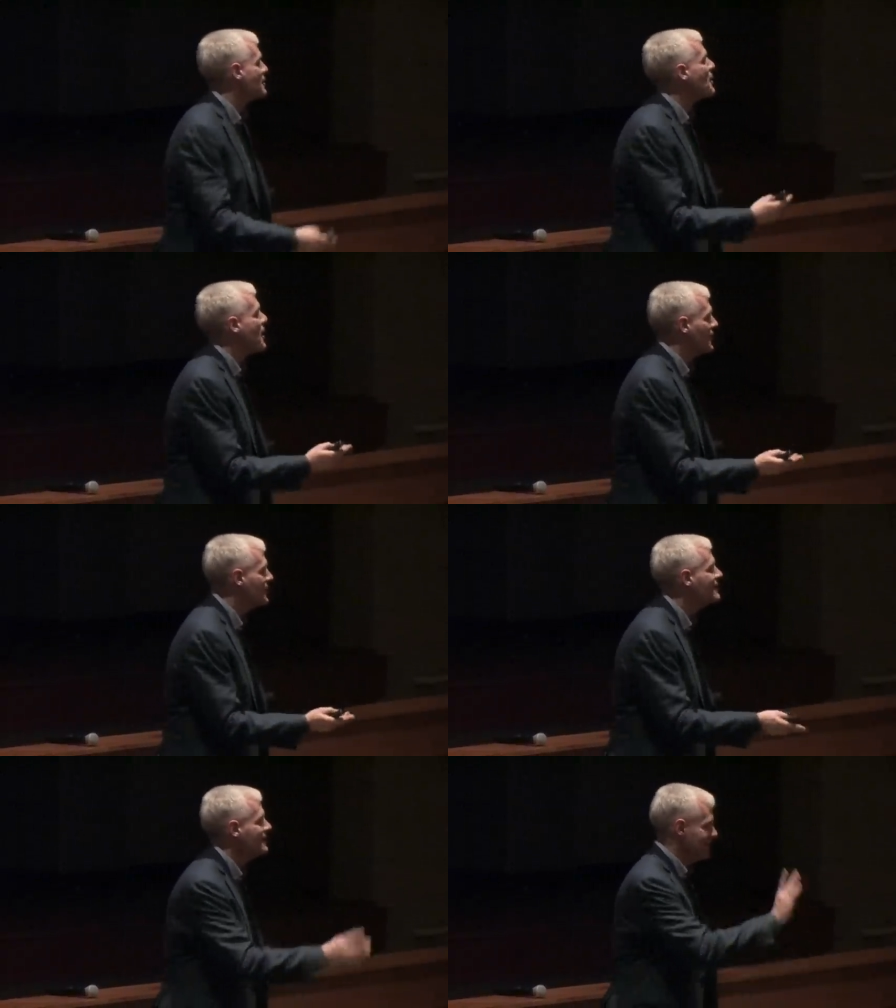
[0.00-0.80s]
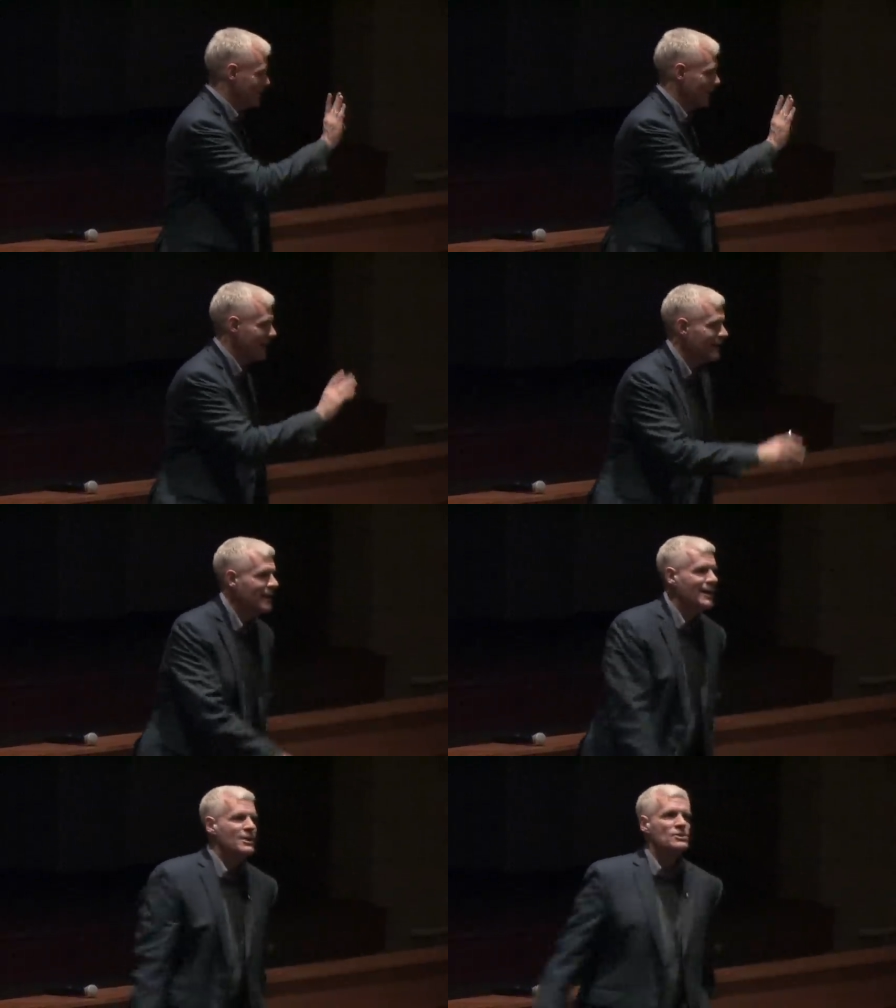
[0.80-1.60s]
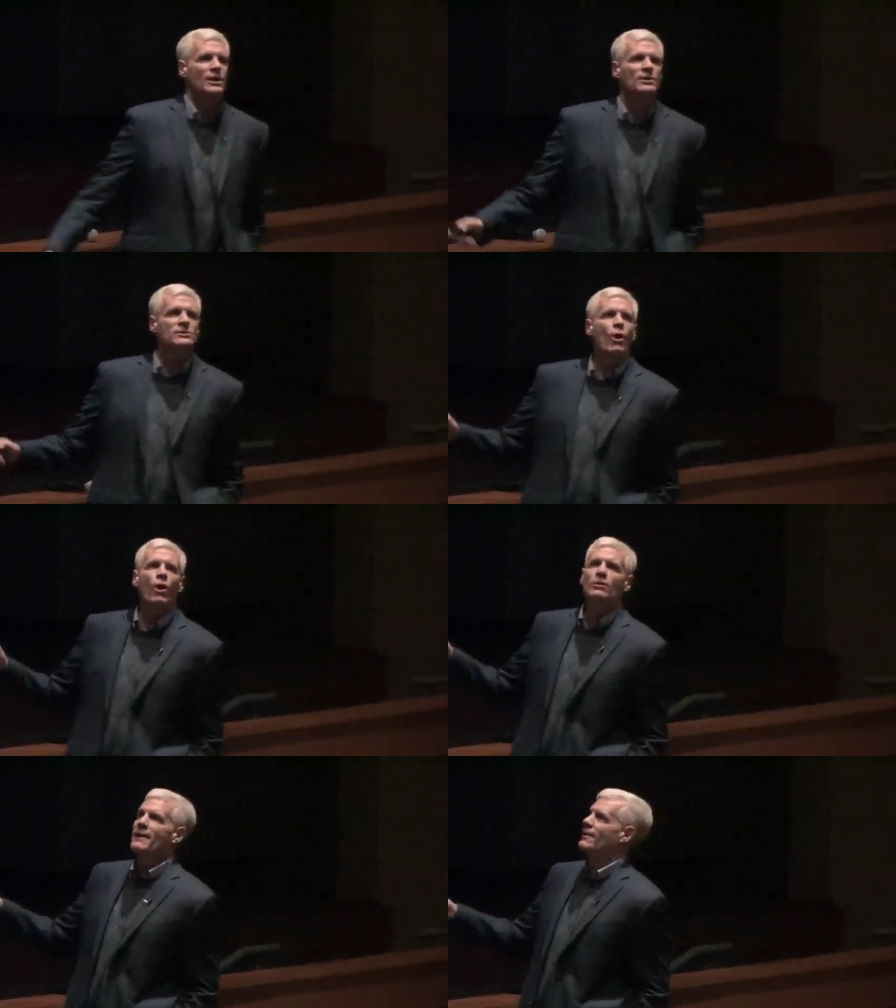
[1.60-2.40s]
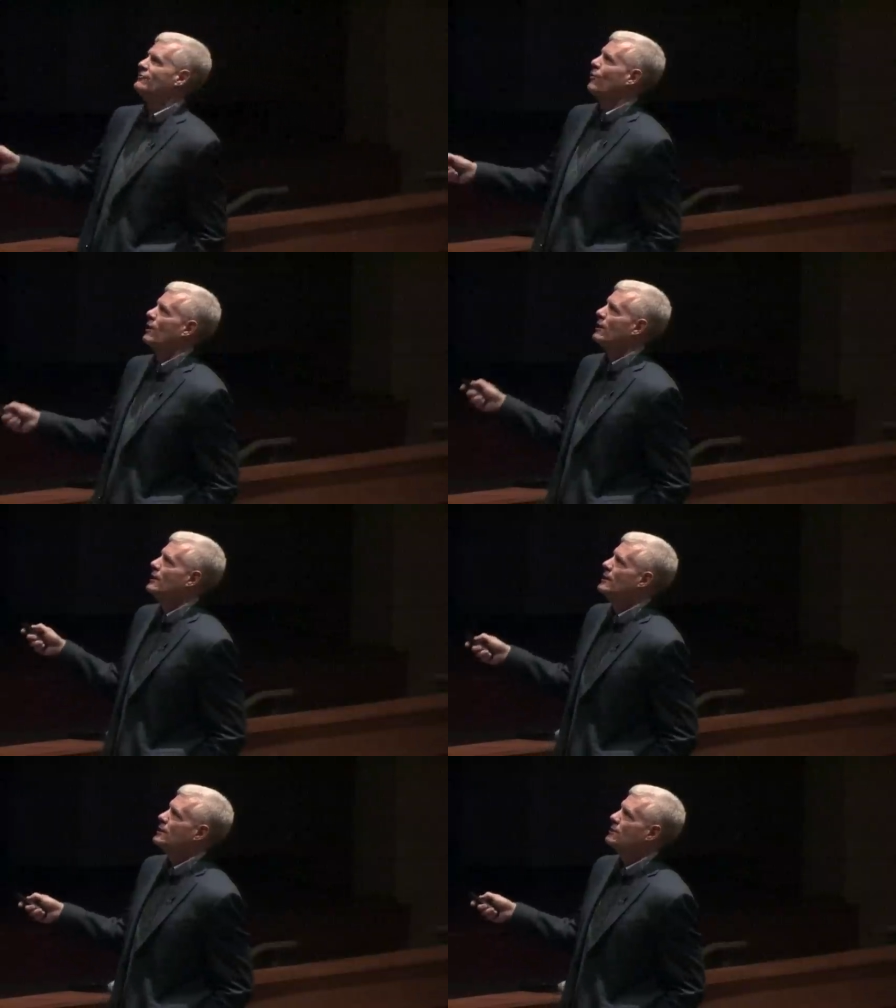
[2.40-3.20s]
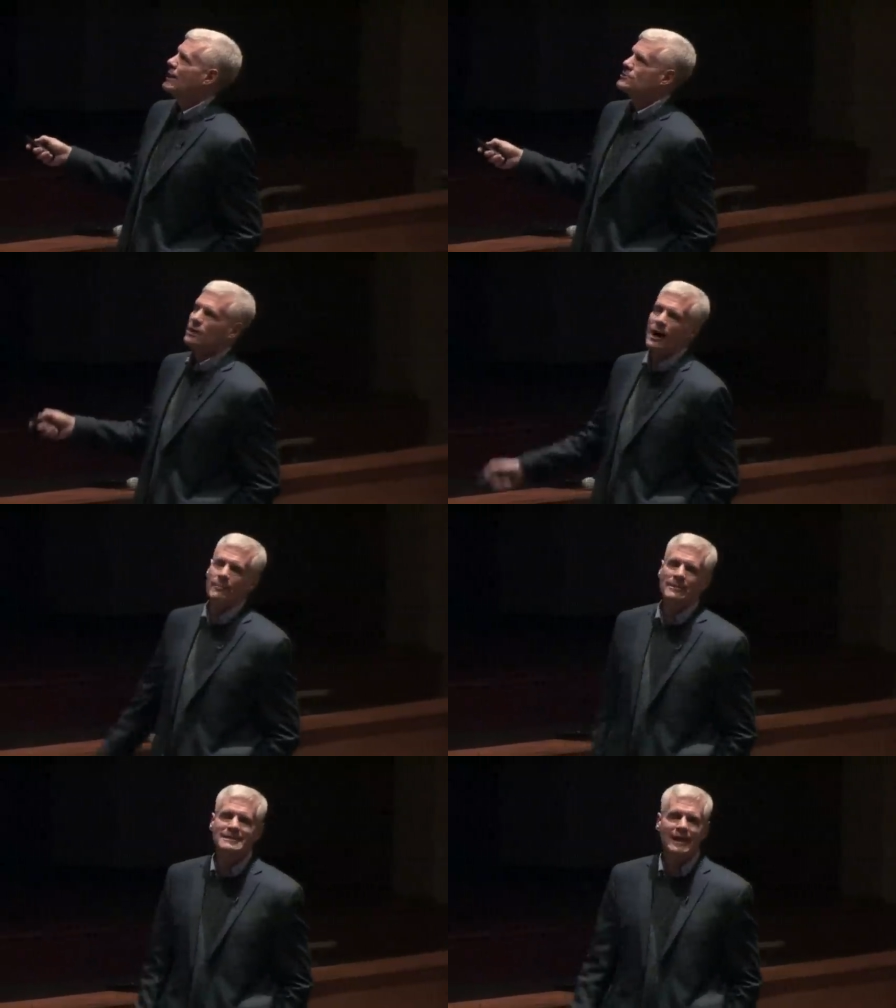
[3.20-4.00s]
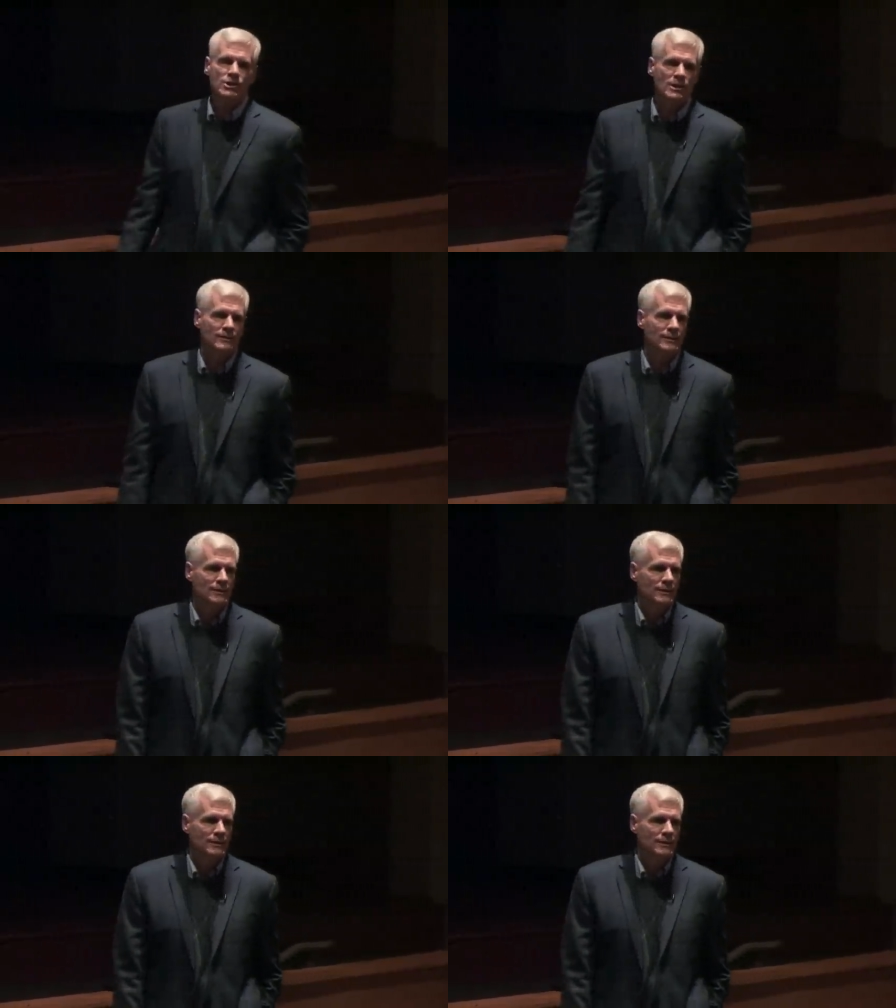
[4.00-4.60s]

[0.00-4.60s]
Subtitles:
the road. Okay. So here's the old metaphor. Grades are compensation.